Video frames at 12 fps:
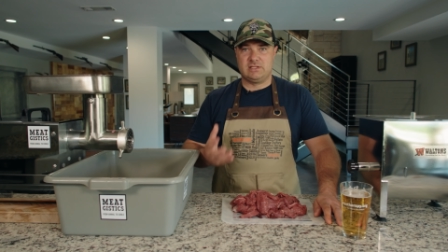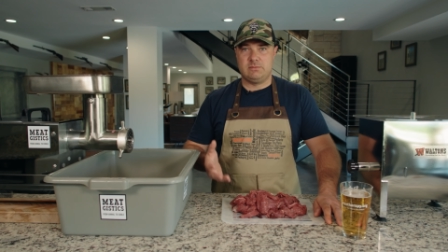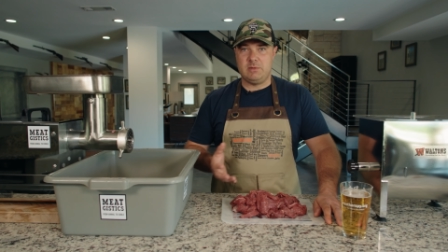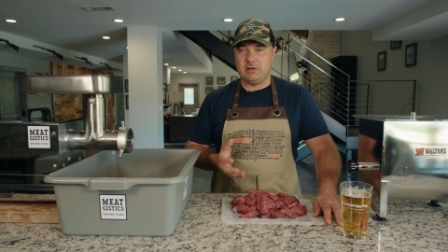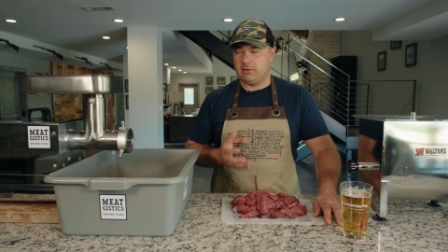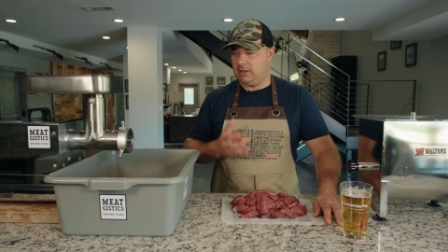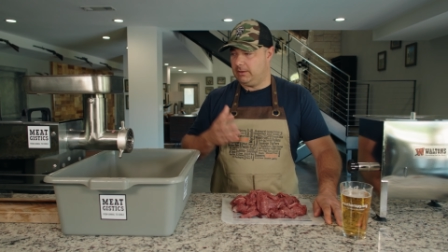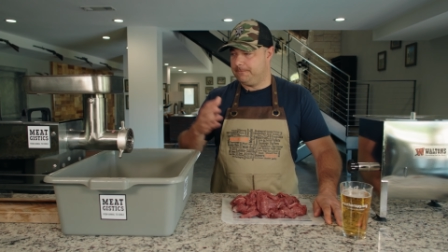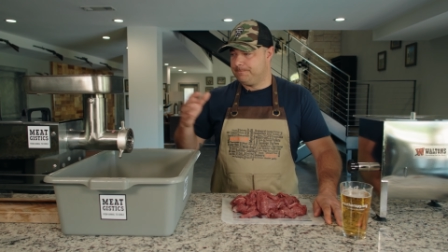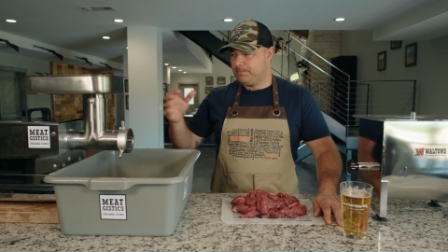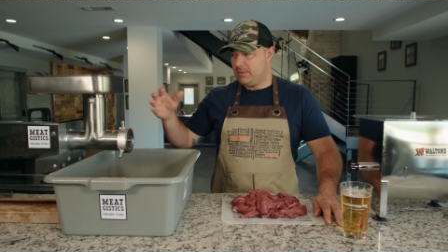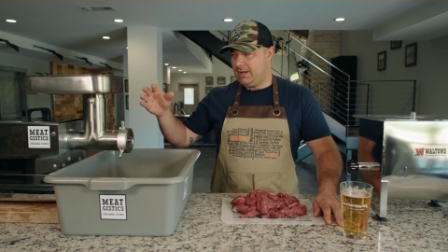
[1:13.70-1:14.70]
smearing.
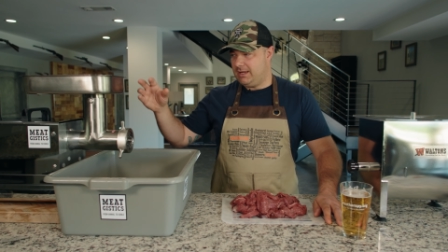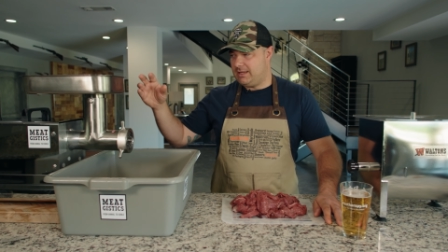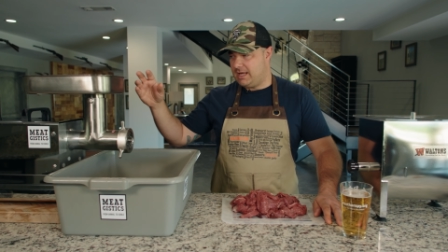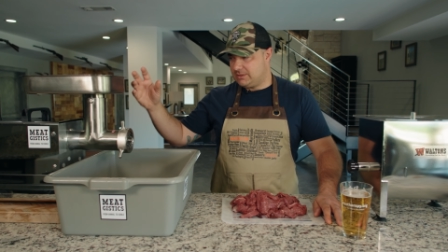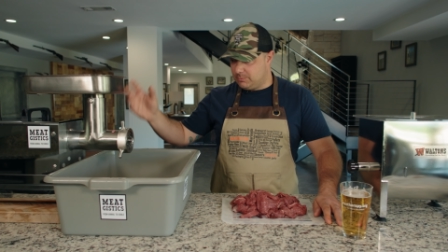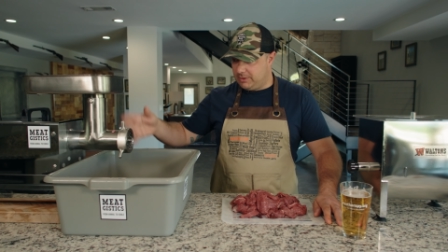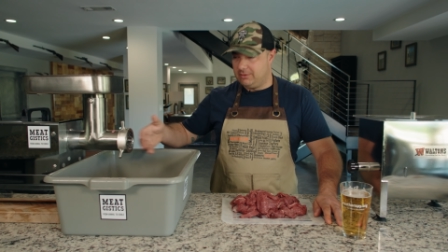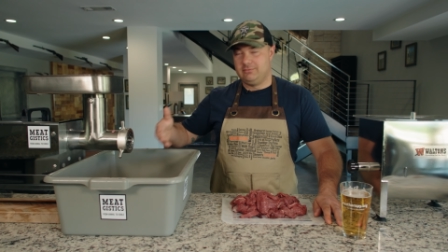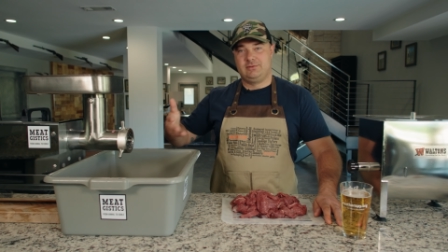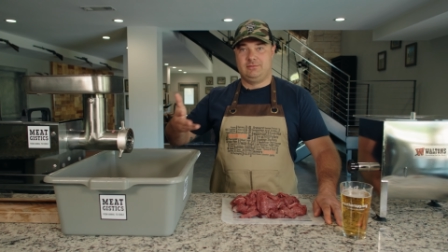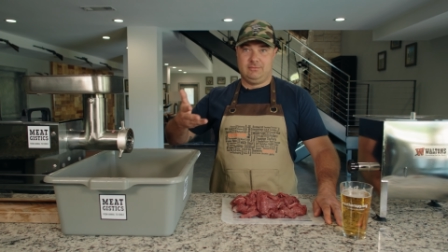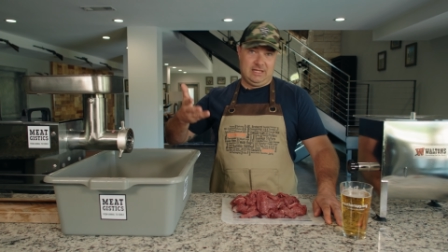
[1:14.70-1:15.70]
And that's
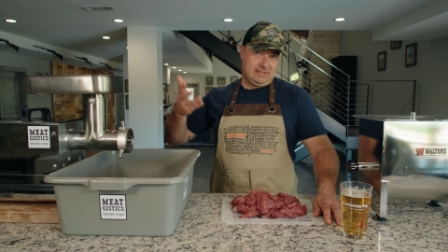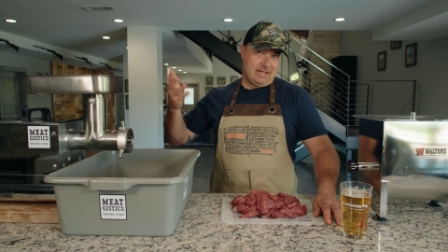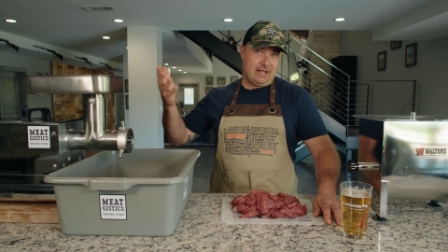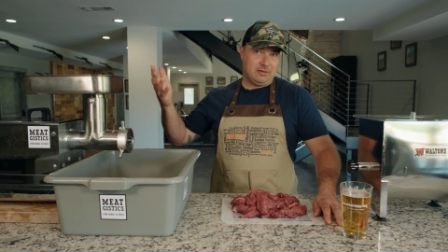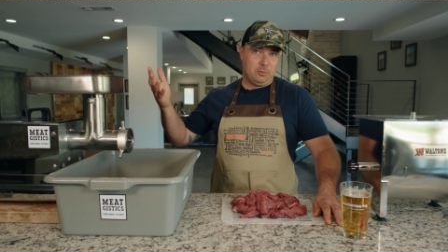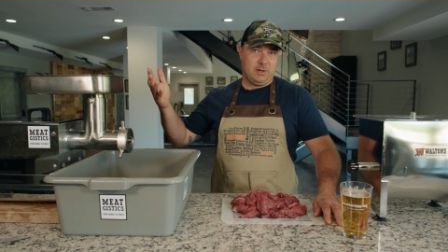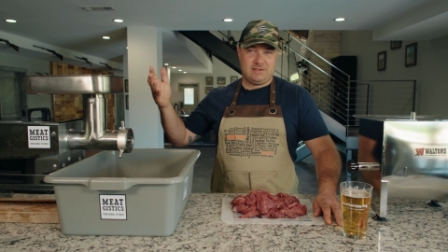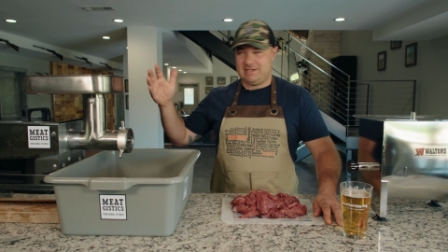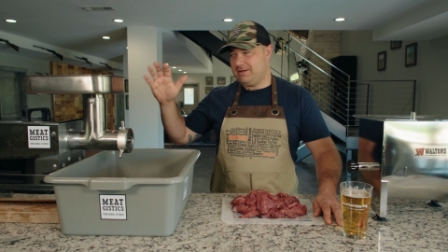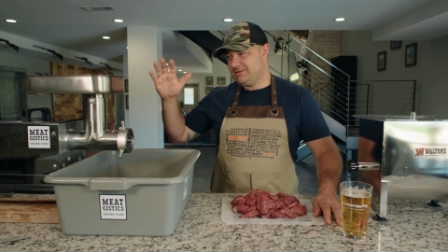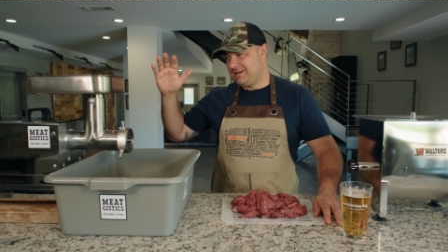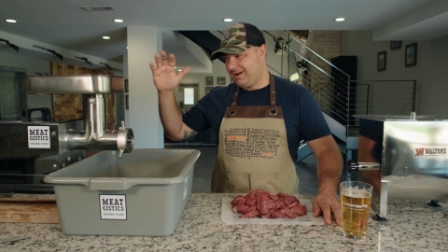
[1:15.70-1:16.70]
when, exactly what it
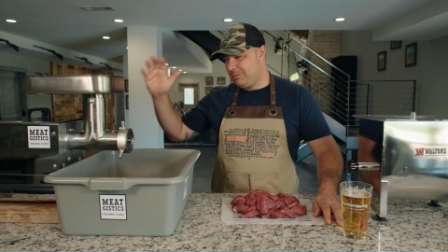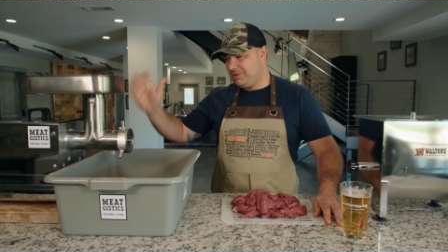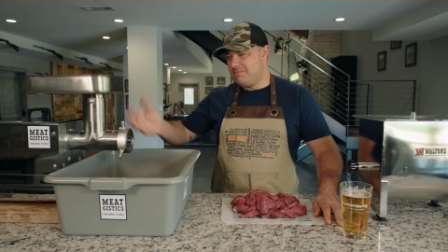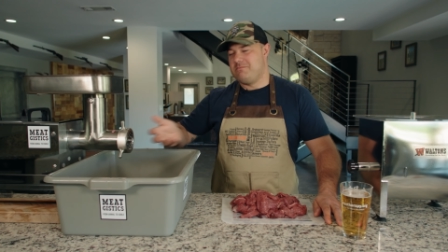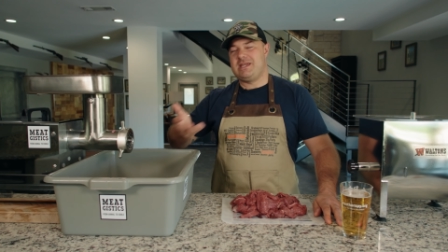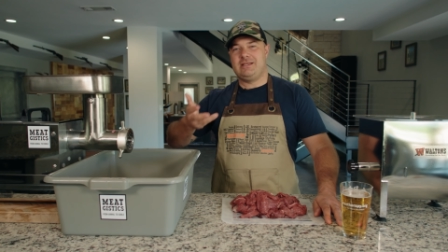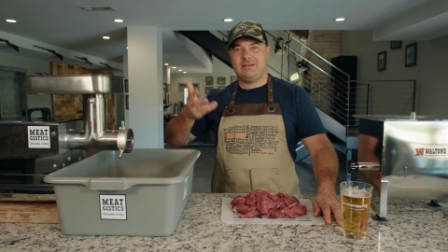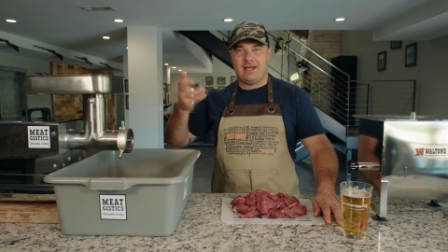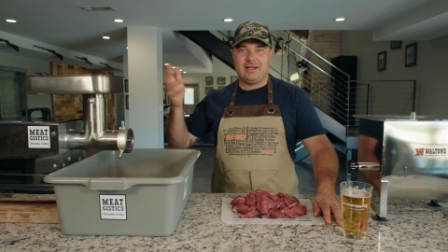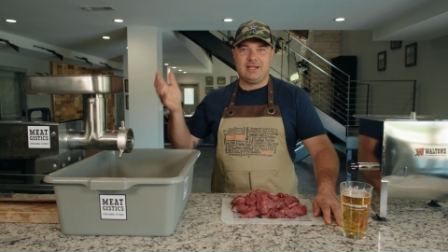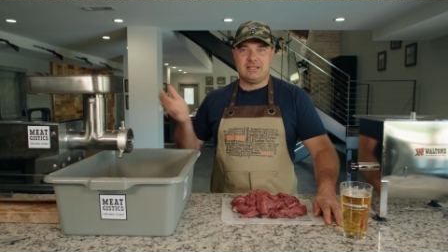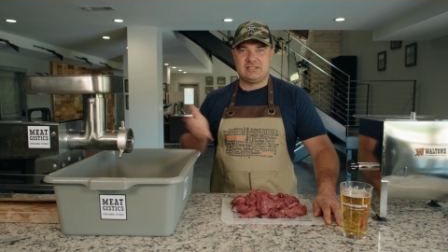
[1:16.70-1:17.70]
sounds like, when the meat
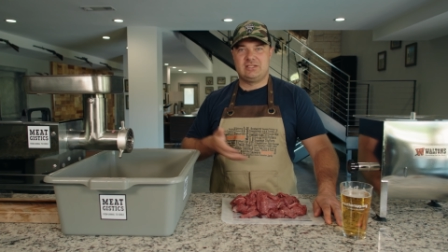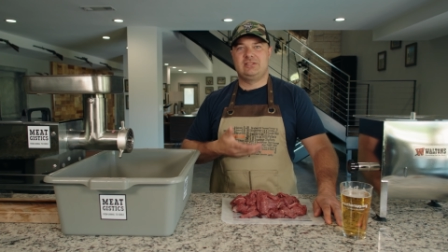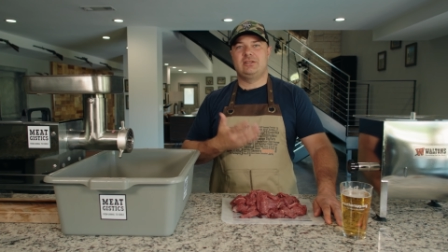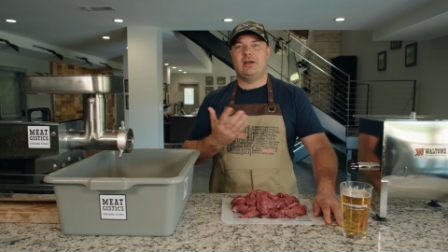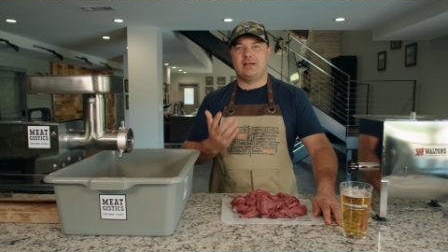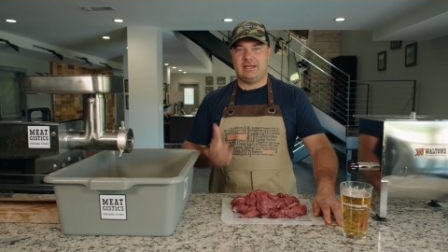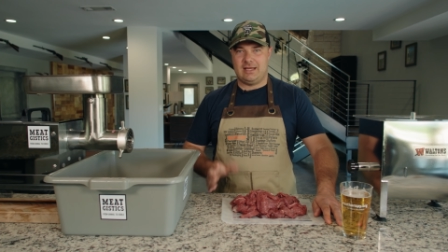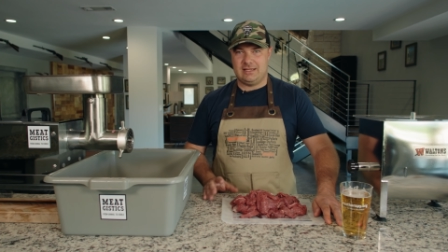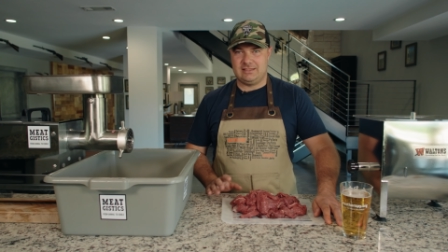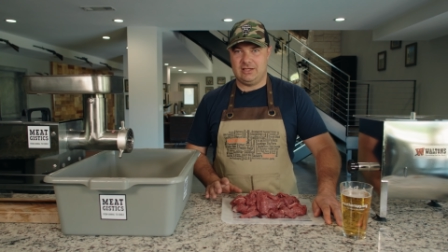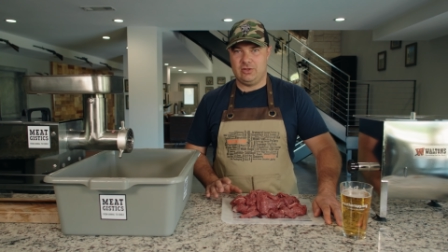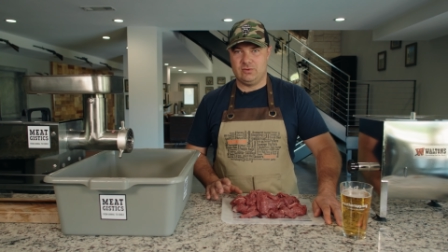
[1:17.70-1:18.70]
kind of gets stuck
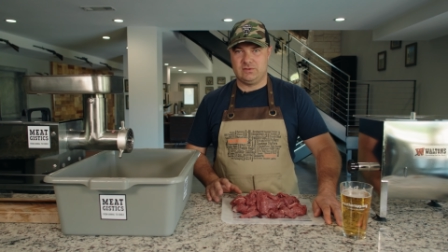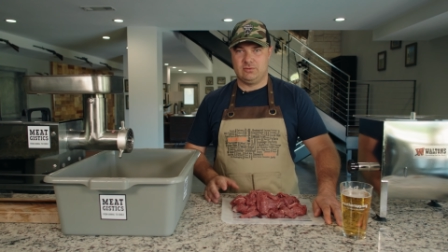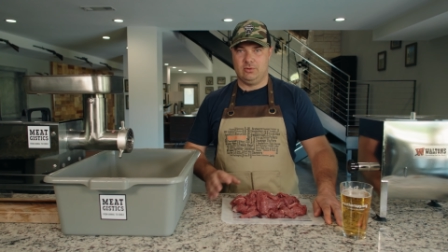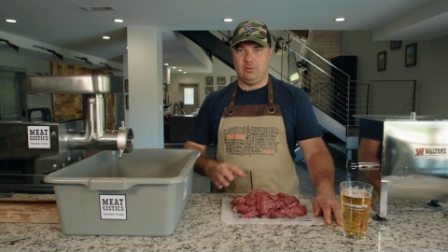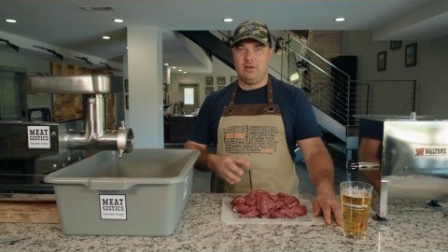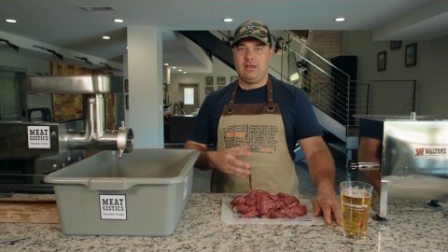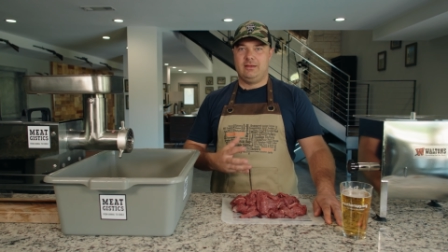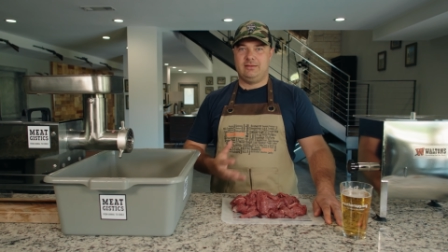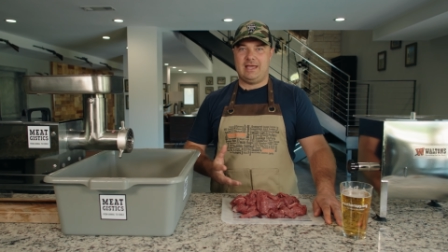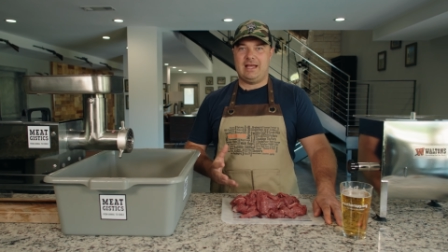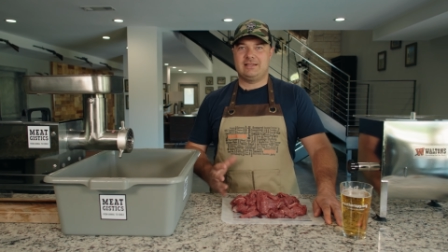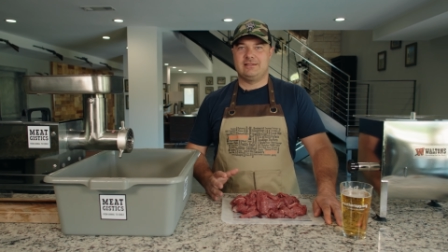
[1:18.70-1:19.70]
as it goes through.
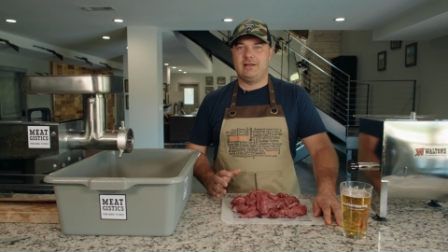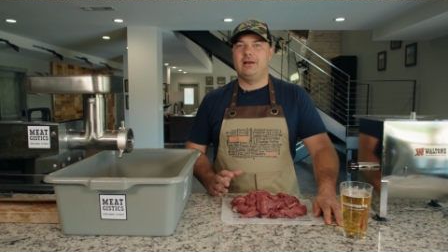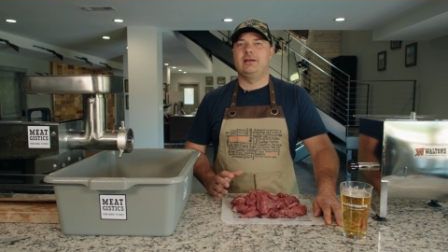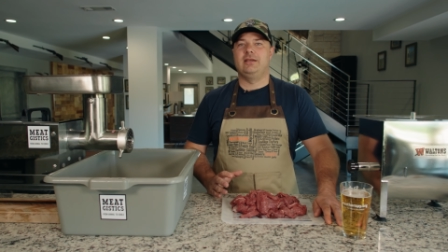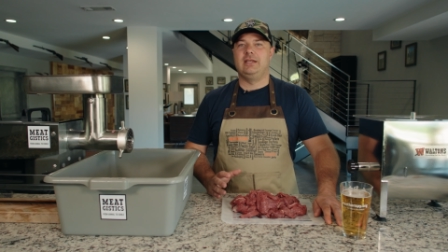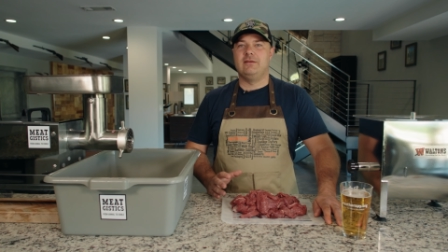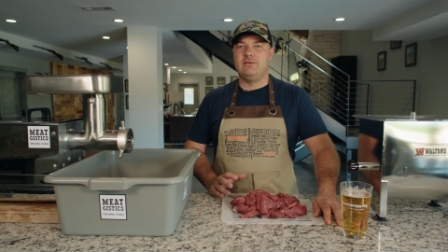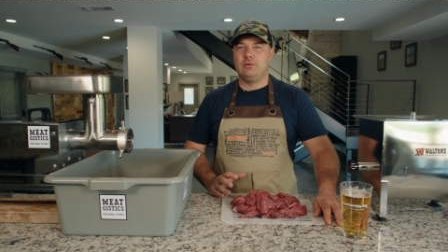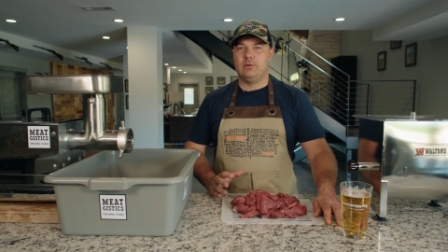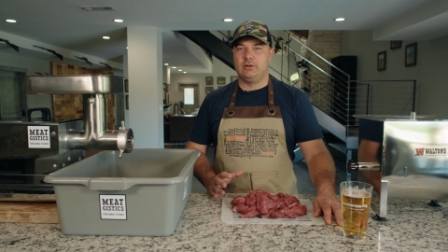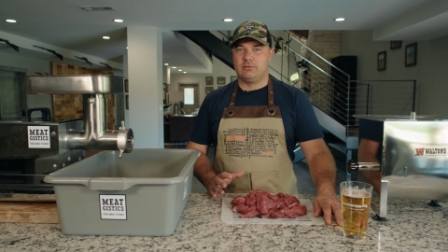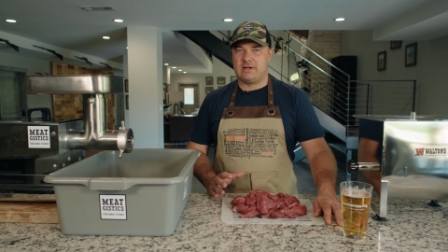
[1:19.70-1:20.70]
That's not going to give
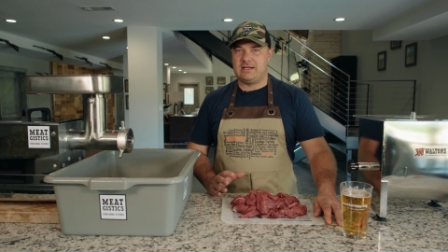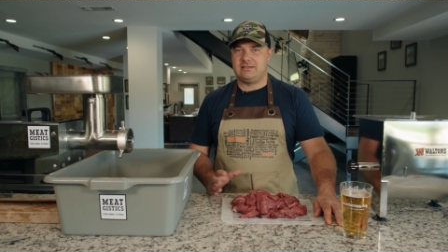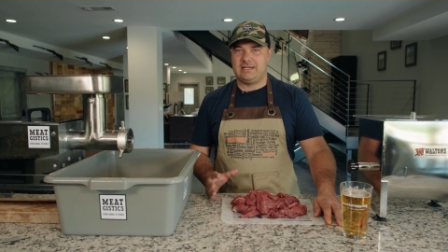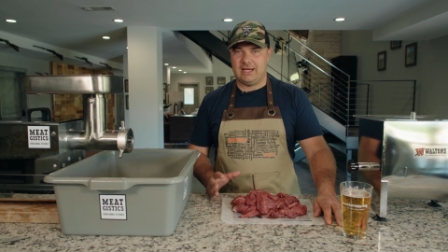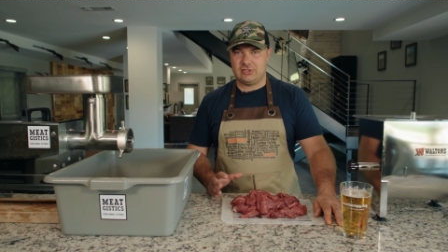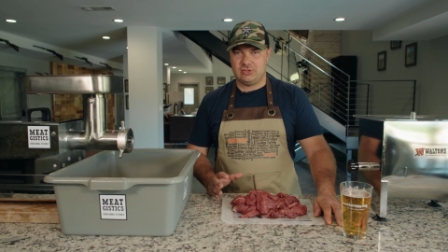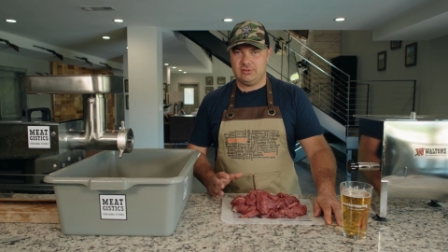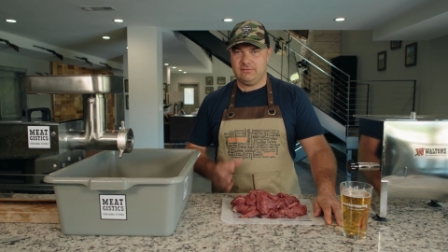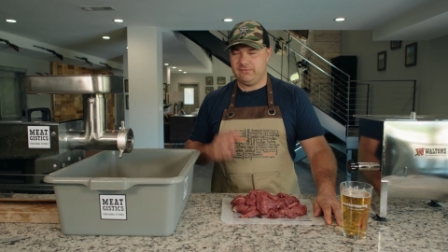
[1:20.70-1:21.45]
you a great texture